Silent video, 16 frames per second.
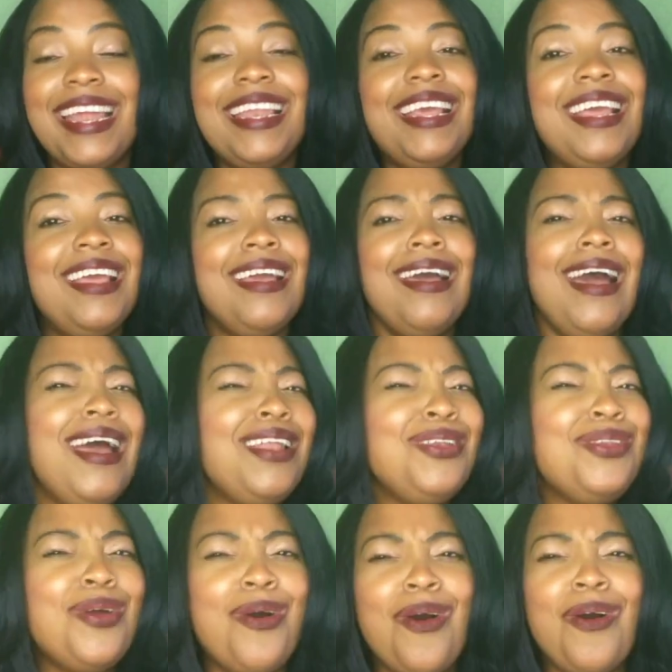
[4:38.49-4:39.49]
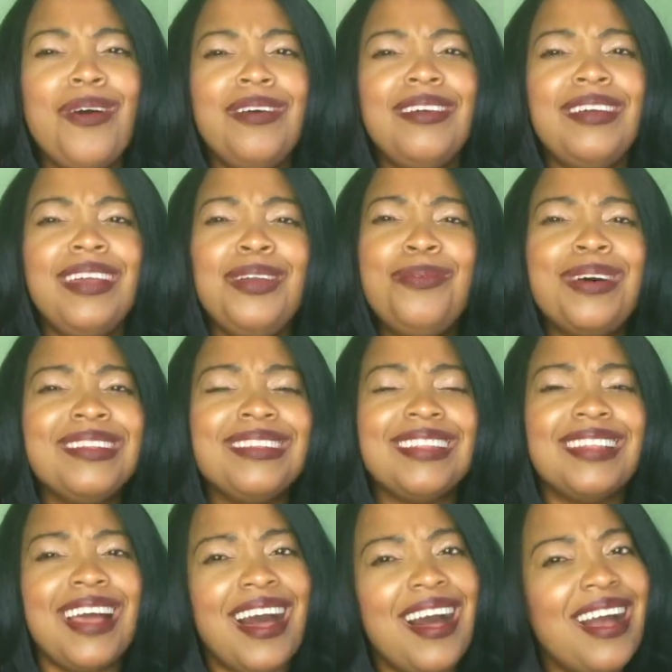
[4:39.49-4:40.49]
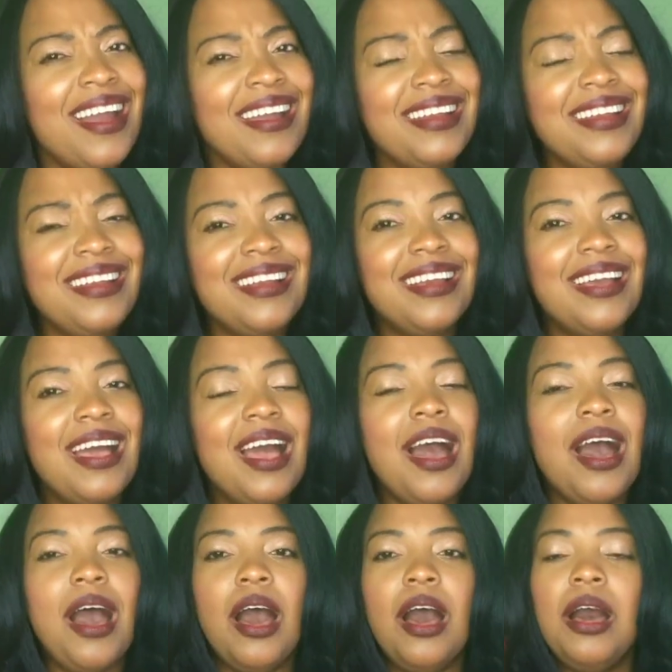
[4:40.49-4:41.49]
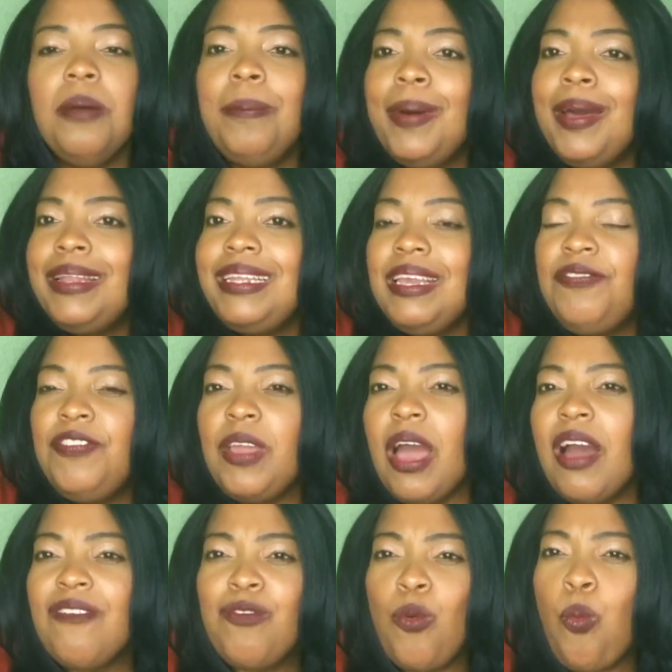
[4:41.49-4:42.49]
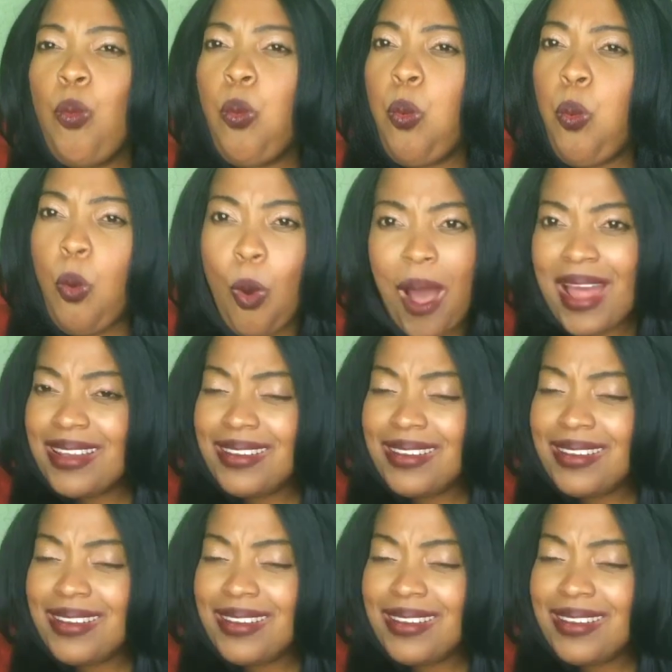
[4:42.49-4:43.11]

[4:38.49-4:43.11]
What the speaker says: And no, it wasn't hard. But if you have